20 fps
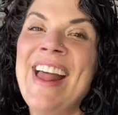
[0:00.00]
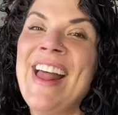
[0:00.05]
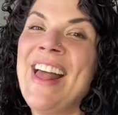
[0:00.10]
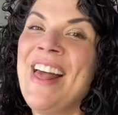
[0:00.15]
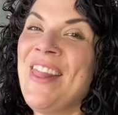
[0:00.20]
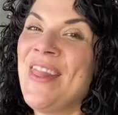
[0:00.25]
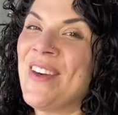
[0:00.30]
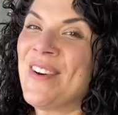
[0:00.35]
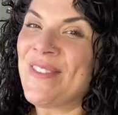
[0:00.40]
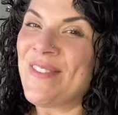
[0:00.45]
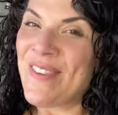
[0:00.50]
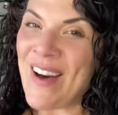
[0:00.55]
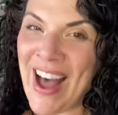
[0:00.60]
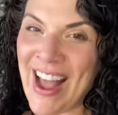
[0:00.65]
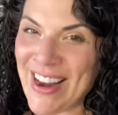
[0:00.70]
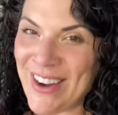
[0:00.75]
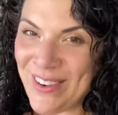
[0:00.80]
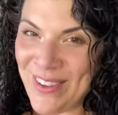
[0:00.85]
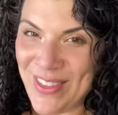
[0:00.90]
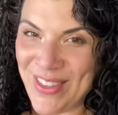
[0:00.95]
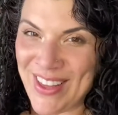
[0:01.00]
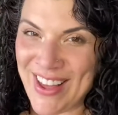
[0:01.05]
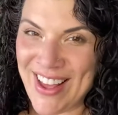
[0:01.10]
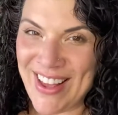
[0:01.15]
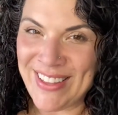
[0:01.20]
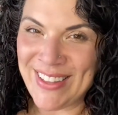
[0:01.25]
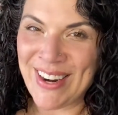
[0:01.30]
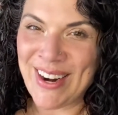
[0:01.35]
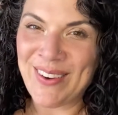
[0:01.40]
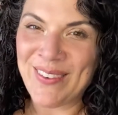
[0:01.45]
The final
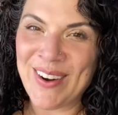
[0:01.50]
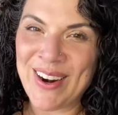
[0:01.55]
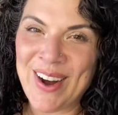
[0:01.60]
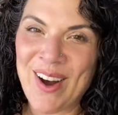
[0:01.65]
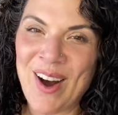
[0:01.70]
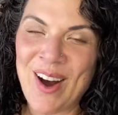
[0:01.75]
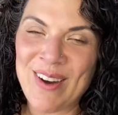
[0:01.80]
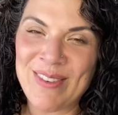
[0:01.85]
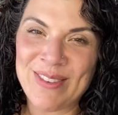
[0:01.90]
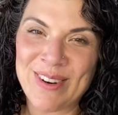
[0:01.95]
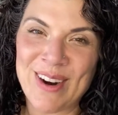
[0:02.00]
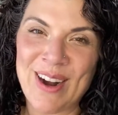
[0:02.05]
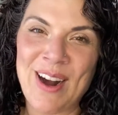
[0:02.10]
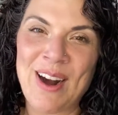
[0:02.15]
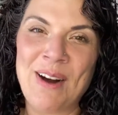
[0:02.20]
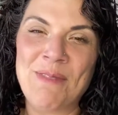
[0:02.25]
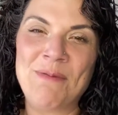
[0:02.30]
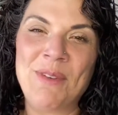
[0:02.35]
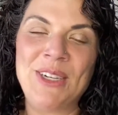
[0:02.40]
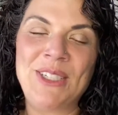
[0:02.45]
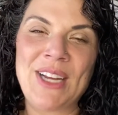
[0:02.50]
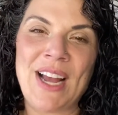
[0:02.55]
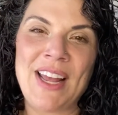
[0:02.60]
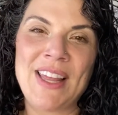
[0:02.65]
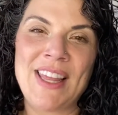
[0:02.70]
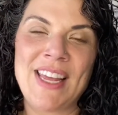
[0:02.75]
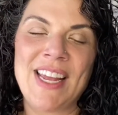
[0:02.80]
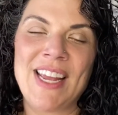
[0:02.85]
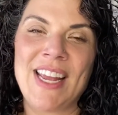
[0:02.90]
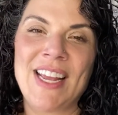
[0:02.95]
thing that I want to offer up, which I
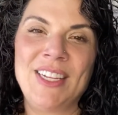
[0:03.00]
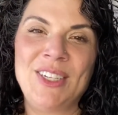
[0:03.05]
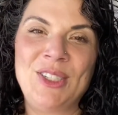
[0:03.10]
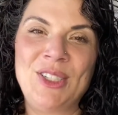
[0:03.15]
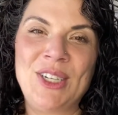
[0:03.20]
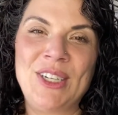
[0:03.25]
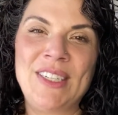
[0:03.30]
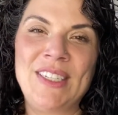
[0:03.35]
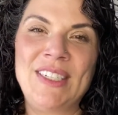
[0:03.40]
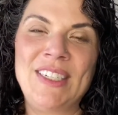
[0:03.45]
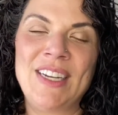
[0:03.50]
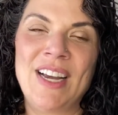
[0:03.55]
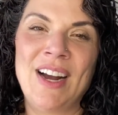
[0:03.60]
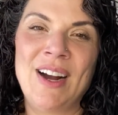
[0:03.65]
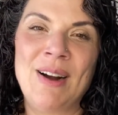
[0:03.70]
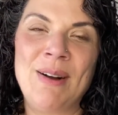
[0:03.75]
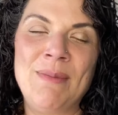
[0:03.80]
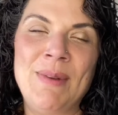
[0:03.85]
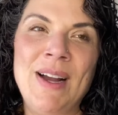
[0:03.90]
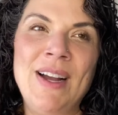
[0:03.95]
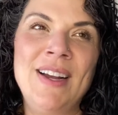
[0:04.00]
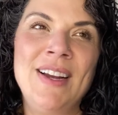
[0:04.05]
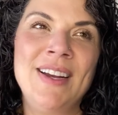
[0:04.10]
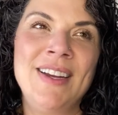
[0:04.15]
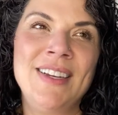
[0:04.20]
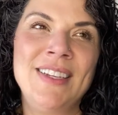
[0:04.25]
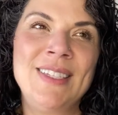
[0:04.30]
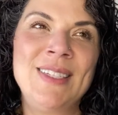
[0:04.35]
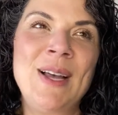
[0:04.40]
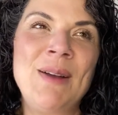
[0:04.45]
think is just
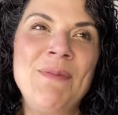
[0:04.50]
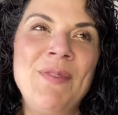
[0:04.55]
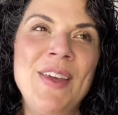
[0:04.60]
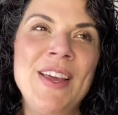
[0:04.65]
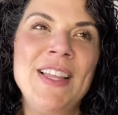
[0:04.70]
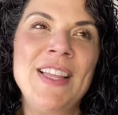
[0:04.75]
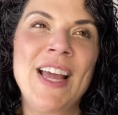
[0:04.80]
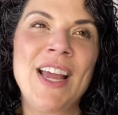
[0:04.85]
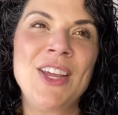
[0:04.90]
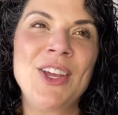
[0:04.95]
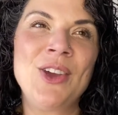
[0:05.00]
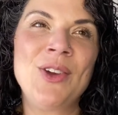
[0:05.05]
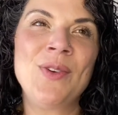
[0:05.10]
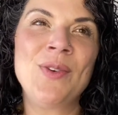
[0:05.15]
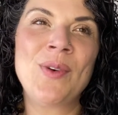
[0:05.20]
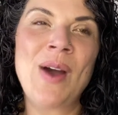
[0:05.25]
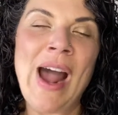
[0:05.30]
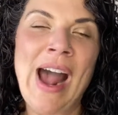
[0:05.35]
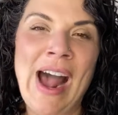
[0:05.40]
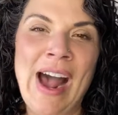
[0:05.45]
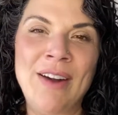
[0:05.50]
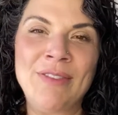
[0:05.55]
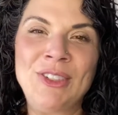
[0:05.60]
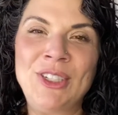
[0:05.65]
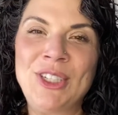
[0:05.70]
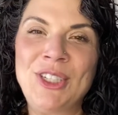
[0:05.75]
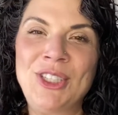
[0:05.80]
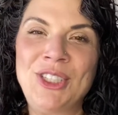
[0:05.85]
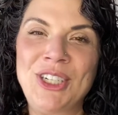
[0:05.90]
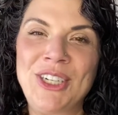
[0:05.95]
something that you have
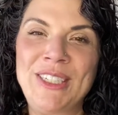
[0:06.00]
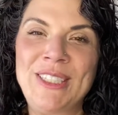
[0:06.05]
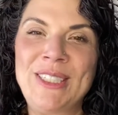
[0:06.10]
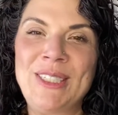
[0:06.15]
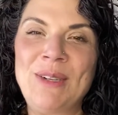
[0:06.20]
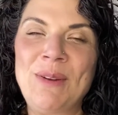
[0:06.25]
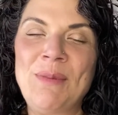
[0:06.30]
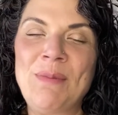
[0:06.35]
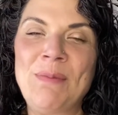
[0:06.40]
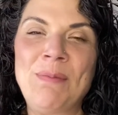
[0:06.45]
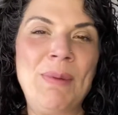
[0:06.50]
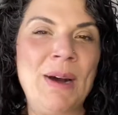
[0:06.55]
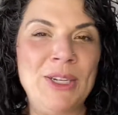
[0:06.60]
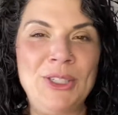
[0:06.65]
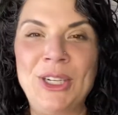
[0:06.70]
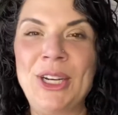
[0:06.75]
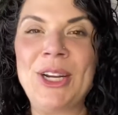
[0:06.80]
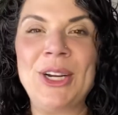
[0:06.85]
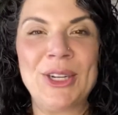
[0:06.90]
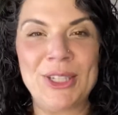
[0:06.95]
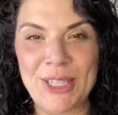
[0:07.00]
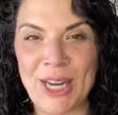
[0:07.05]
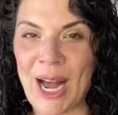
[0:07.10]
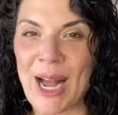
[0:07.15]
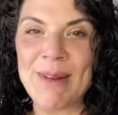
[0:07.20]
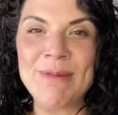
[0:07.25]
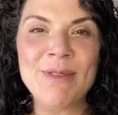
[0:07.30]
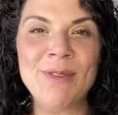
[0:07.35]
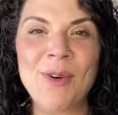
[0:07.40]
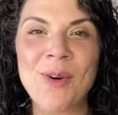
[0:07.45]
to just budget your
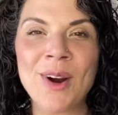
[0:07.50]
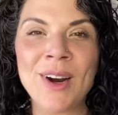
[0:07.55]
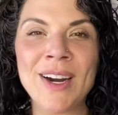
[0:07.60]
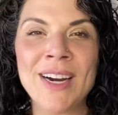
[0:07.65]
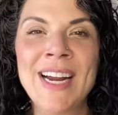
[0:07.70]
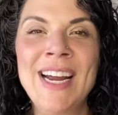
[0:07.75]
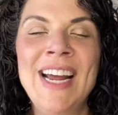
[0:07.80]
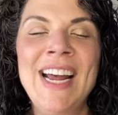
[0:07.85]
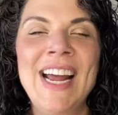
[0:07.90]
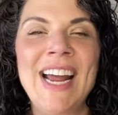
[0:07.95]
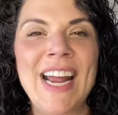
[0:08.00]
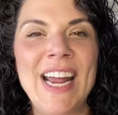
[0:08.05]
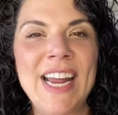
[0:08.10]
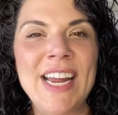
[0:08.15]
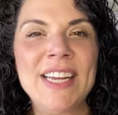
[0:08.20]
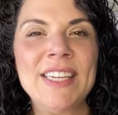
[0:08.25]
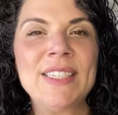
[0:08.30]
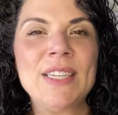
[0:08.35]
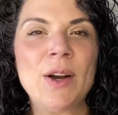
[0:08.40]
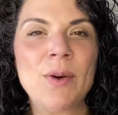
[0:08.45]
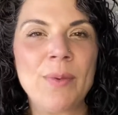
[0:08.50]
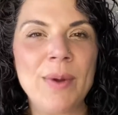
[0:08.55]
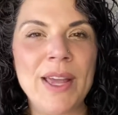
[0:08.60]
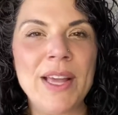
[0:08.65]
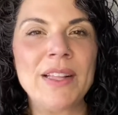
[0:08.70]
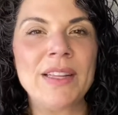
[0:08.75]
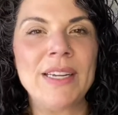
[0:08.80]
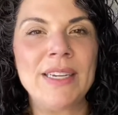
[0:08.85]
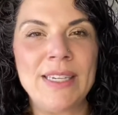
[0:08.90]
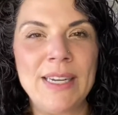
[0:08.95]
time for, is a
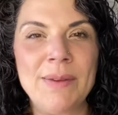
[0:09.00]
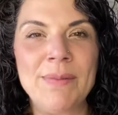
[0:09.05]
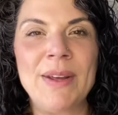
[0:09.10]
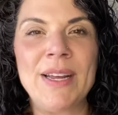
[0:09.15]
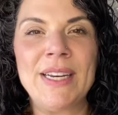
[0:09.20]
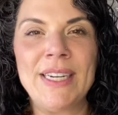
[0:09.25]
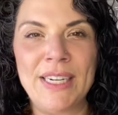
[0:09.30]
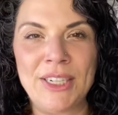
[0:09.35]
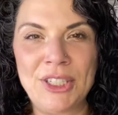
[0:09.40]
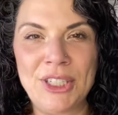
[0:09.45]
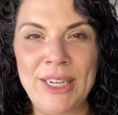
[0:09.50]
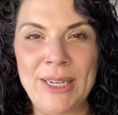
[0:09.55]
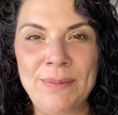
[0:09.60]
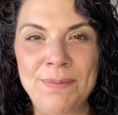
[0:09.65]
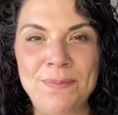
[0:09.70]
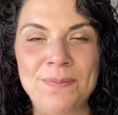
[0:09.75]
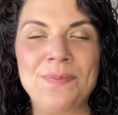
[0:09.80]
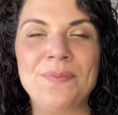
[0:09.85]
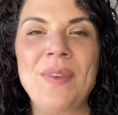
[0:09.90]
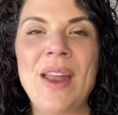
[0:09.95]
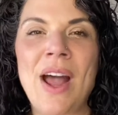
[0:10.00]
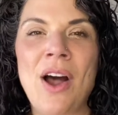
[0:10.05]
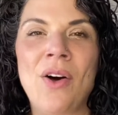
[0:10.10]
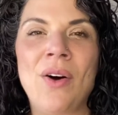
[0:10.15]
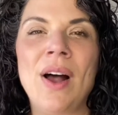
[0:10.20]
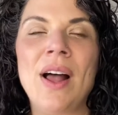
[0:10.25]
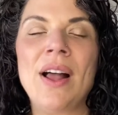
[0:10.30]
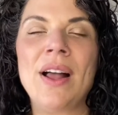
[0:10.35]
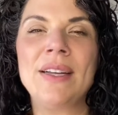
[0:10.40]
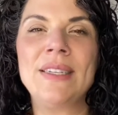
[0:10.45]
weekly deep condition.
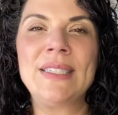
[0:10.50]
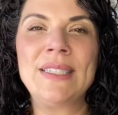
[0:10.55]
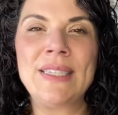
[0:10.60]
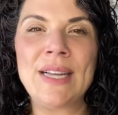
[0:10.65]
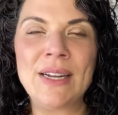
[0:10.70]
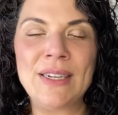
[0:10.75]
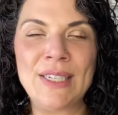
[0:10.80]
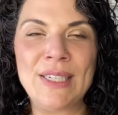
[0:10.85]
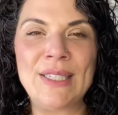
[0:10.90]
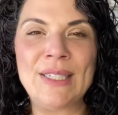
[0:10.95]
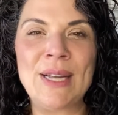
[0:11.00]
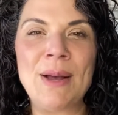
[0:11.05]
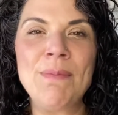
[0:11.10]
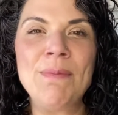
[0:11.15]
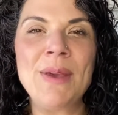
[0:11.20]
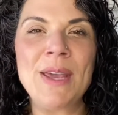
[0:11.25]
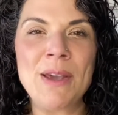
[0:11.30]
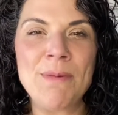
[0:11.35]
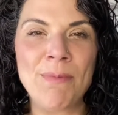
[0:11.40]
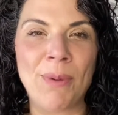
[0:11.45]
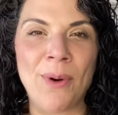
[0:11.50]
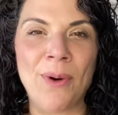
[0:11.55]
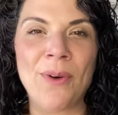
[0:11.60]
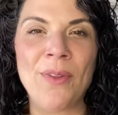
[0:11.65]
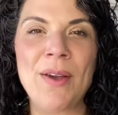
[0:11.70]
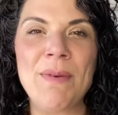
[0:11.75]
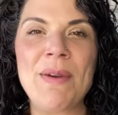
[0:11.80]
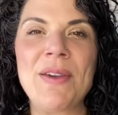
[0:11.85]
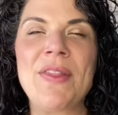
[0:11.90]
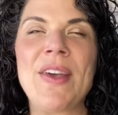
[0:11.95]
Now, to some people,
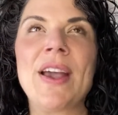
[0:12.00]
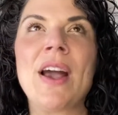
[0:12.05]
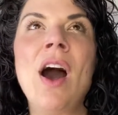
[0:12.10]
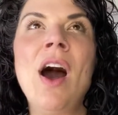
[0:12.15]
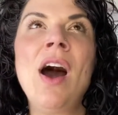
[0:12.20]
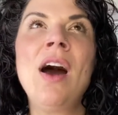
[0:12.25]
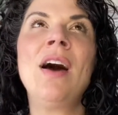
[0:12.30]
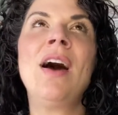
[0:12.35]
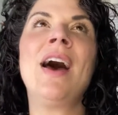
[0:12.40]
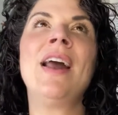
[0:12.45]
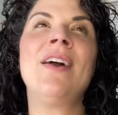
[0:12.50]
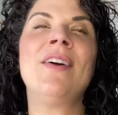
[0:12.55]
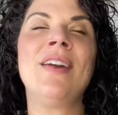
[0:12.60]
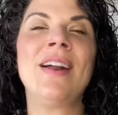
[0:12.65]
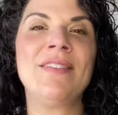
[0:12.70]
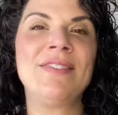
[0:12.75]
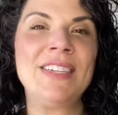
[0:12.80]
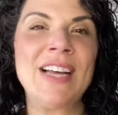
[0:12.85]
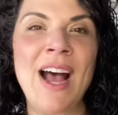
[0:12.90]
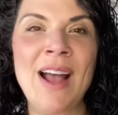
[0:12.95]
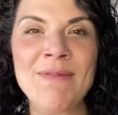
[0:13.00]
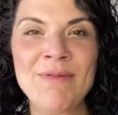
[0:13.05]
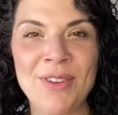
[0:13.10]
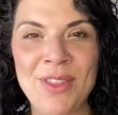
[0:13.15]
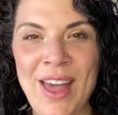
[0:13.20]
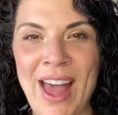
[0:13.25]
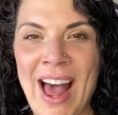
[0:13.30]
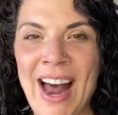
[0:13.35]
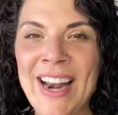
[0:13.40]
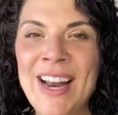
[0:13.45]
they may think, I don't have time for
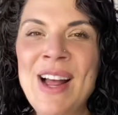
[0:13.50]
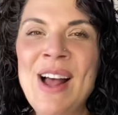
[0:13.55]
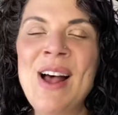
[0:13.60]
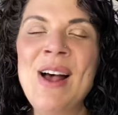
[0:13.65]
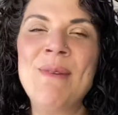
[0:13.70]
that.